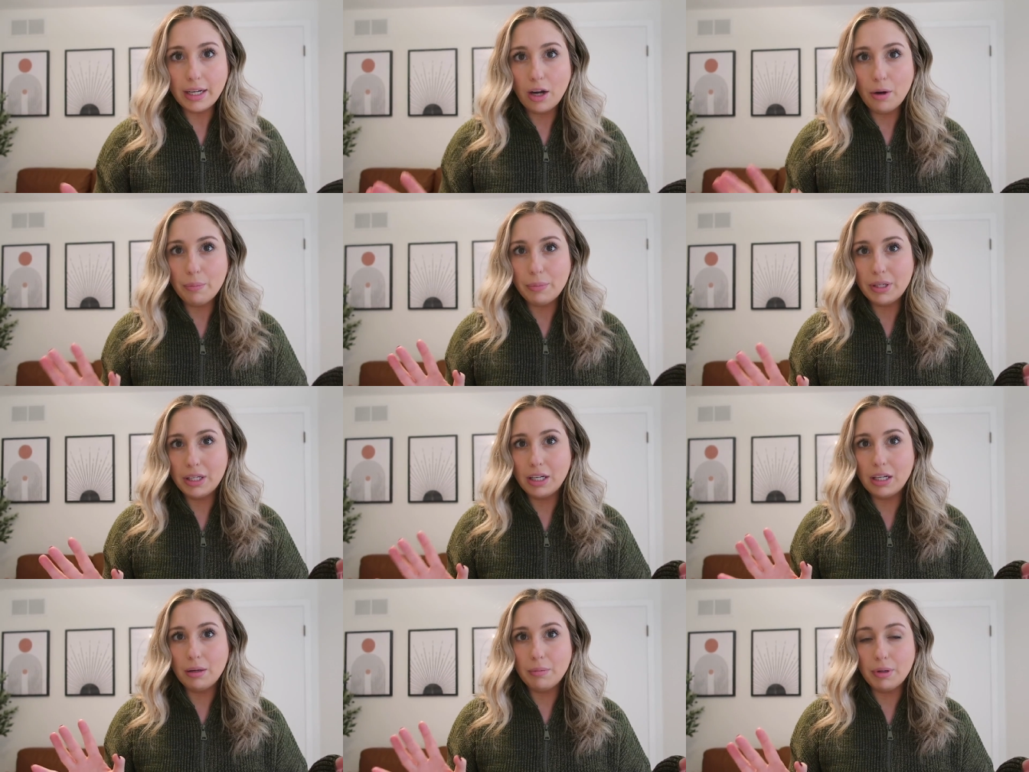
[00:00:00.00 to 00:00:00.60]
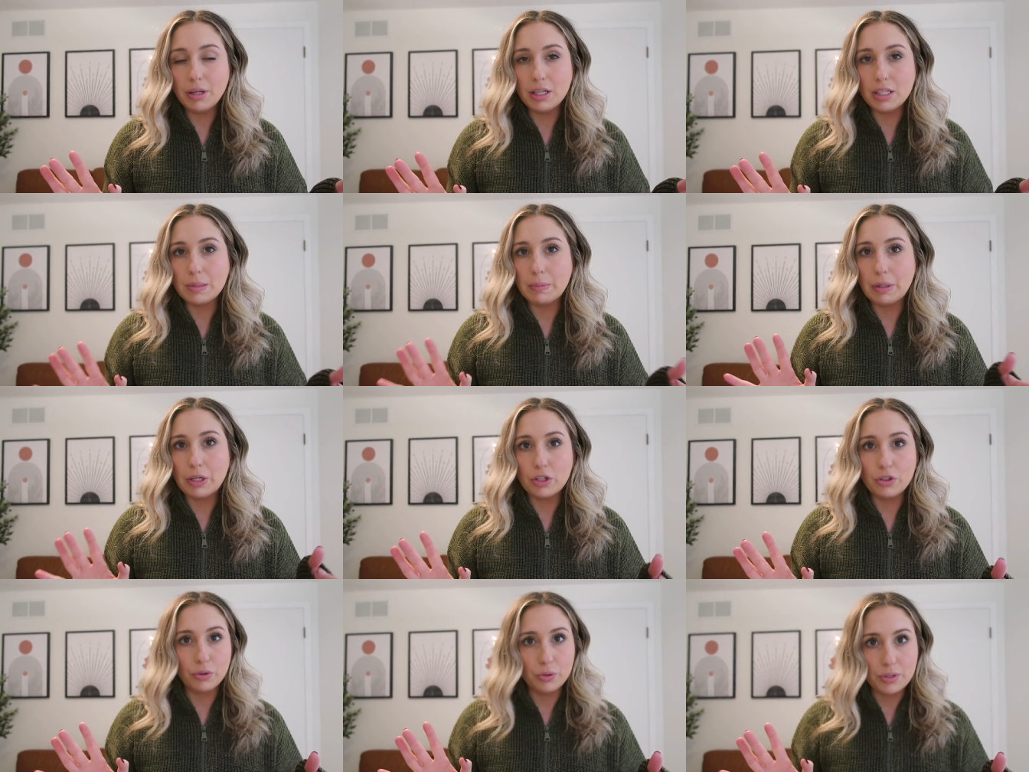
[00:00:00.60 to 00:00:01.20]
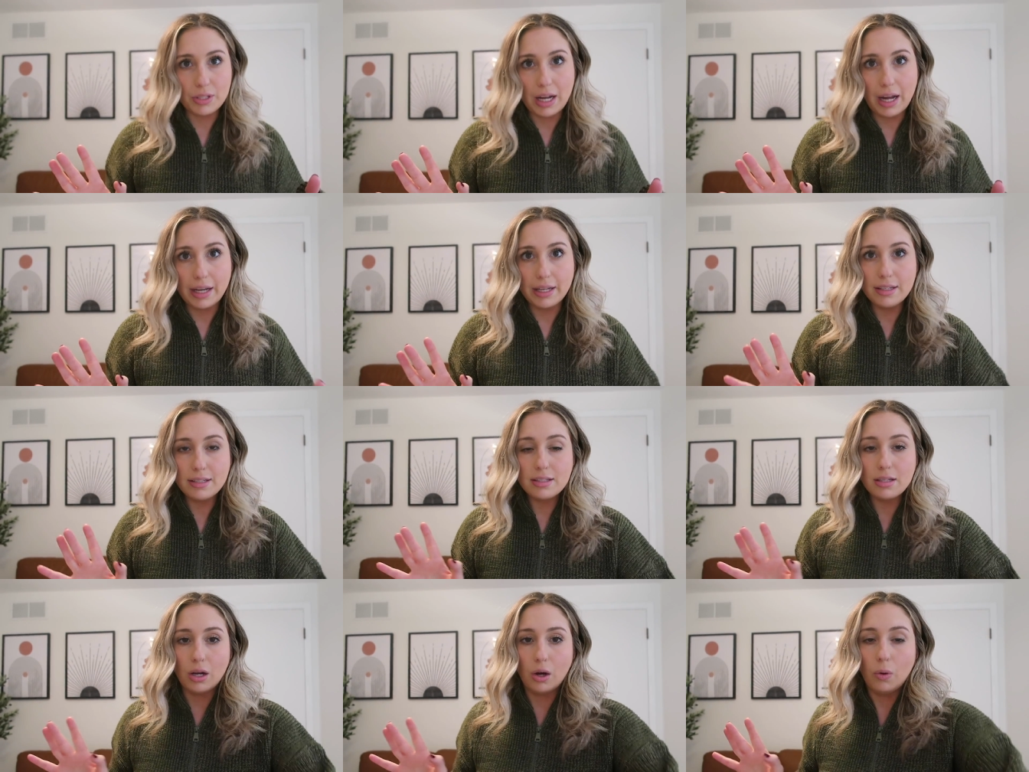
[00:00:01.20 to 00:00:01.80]
now medium is my true
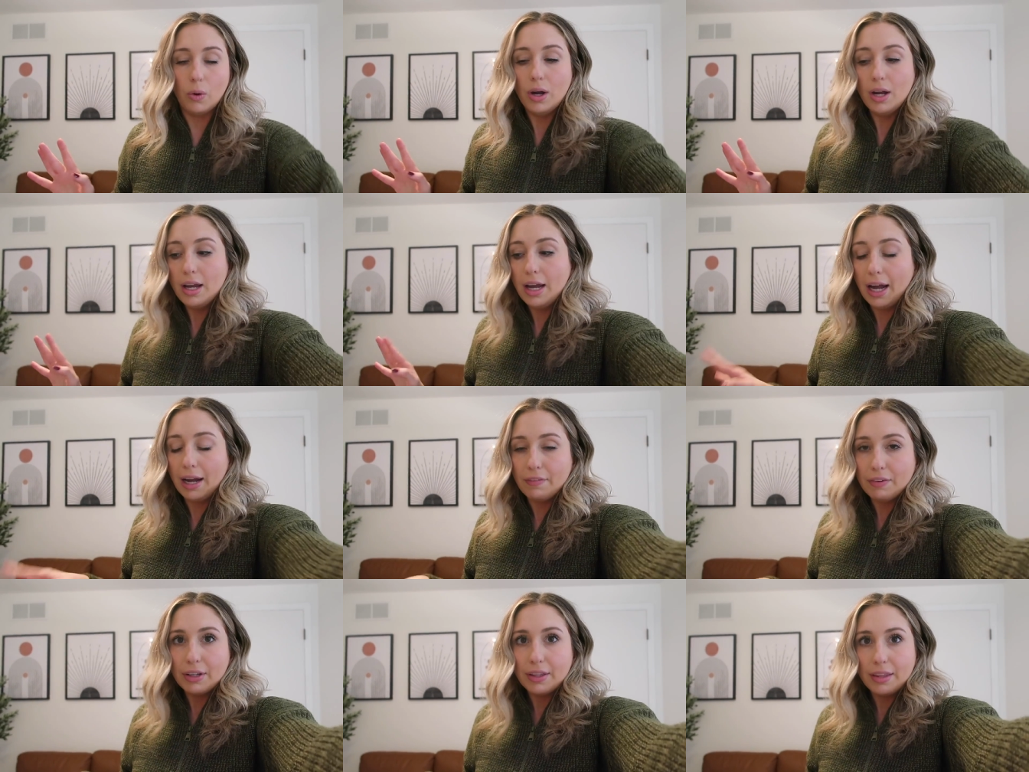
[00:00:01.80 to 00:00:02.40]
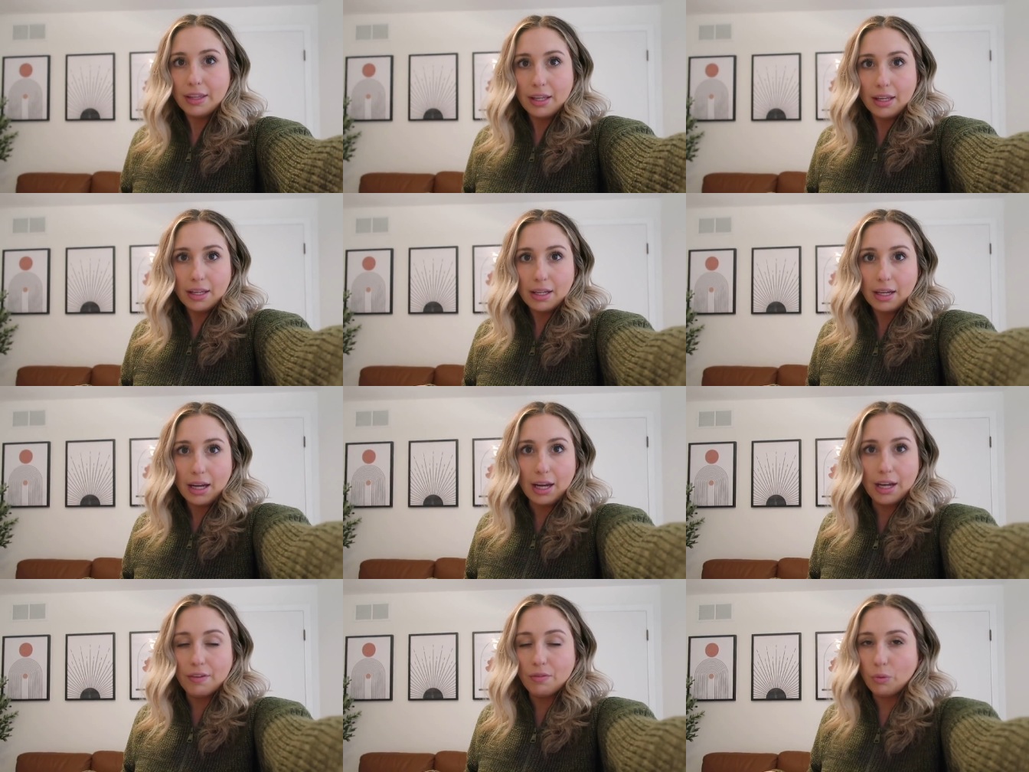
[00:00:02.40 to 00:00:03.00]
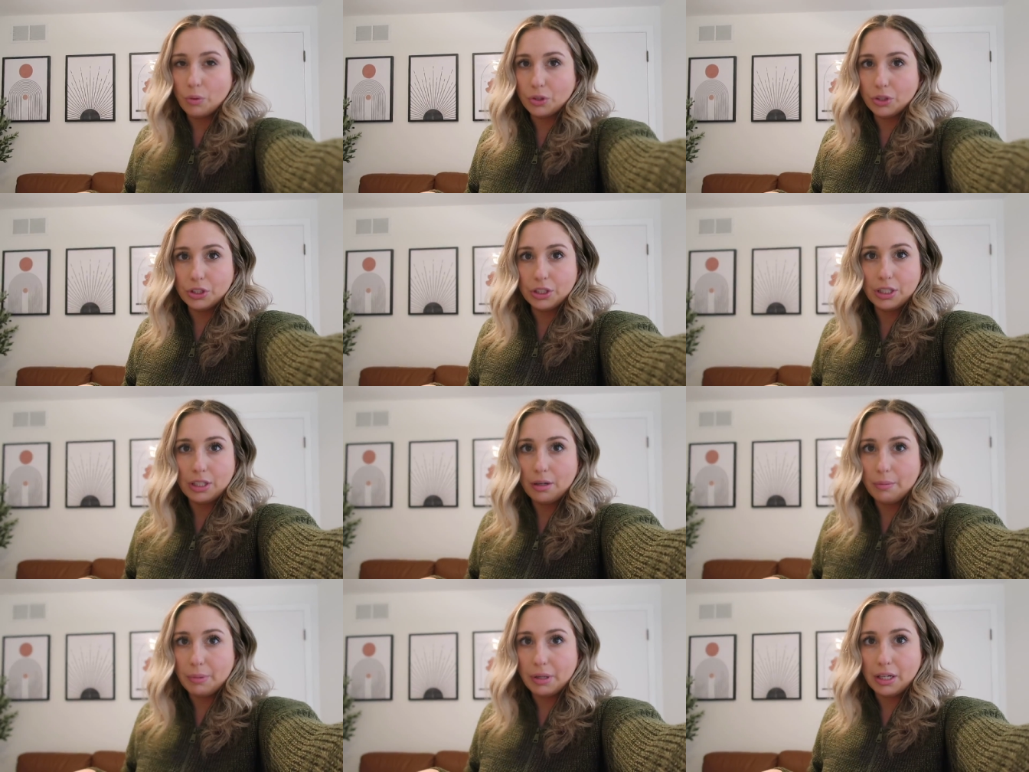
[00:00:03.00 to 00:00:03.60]
size so everything i have ordered
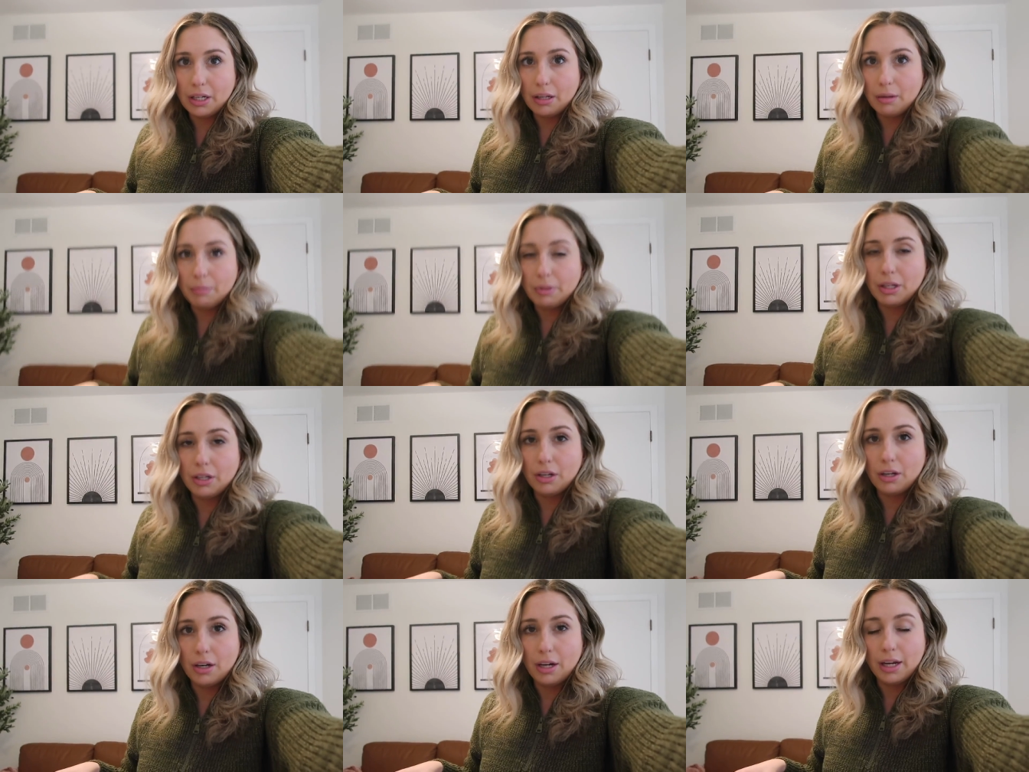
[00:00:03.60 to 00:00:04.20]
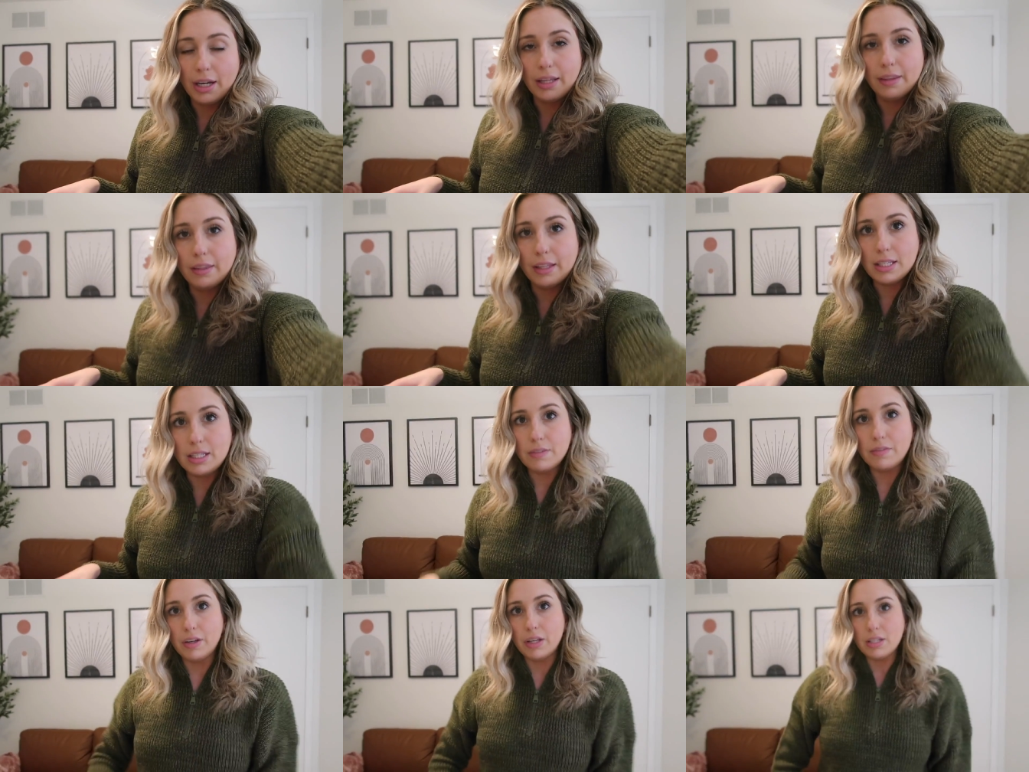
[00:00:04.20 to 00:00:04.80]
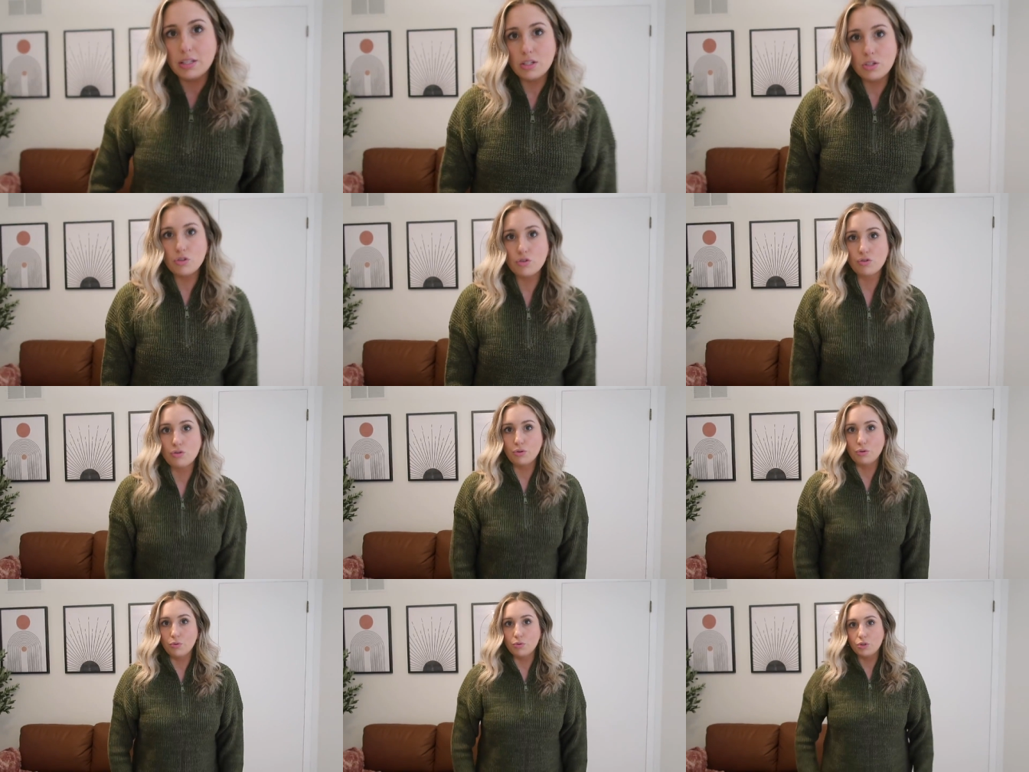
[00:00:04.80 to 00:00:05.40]
in a medium here and this fits
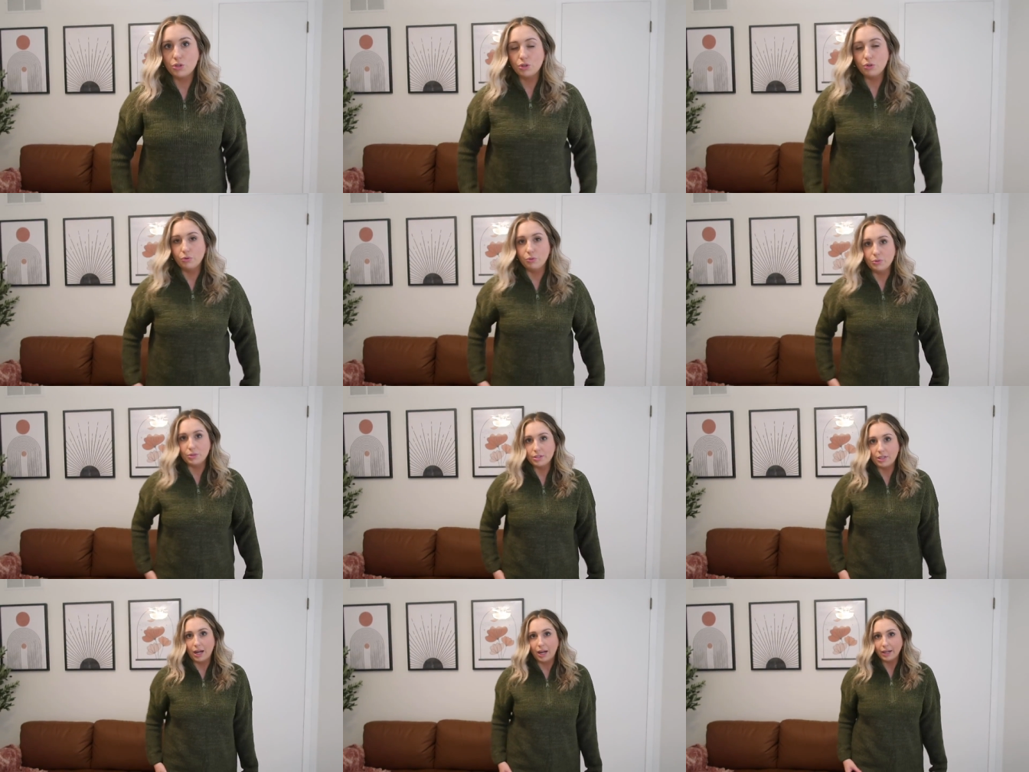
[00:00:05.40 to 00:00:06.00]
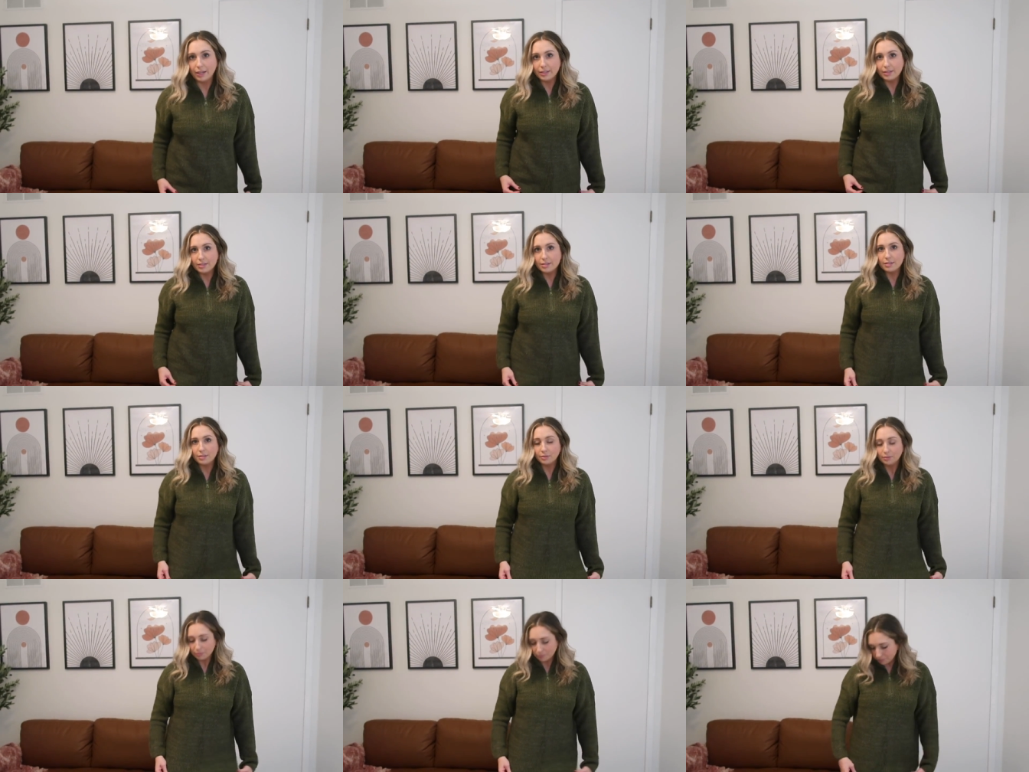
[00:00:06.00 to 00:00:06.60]
true to size